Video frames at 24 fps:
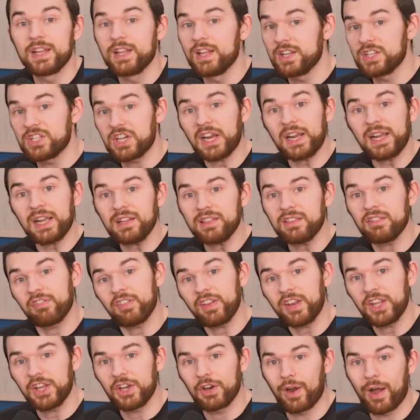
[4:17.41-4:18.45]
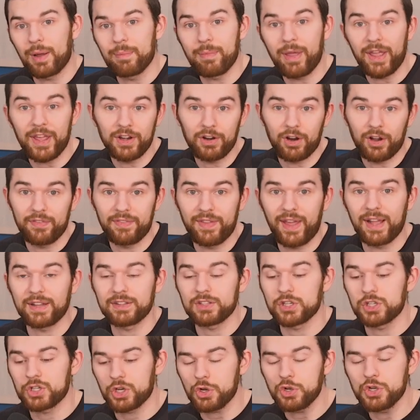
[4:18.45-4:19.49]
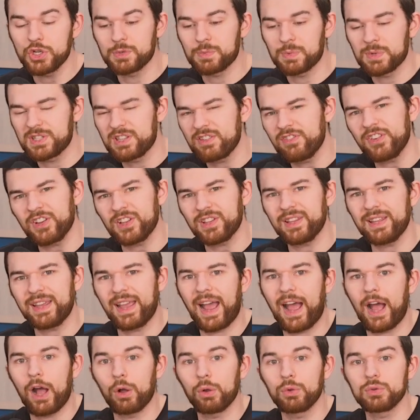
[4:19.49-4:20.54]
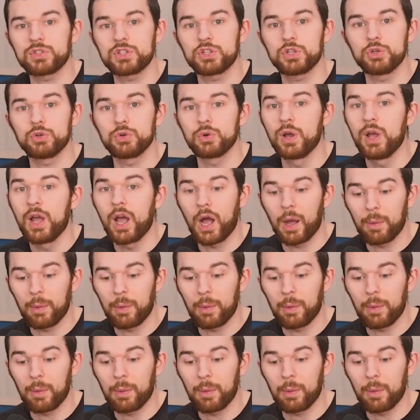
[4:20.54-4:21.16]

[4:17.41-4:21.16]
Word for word: then check out the video I made on that to show you specifically how to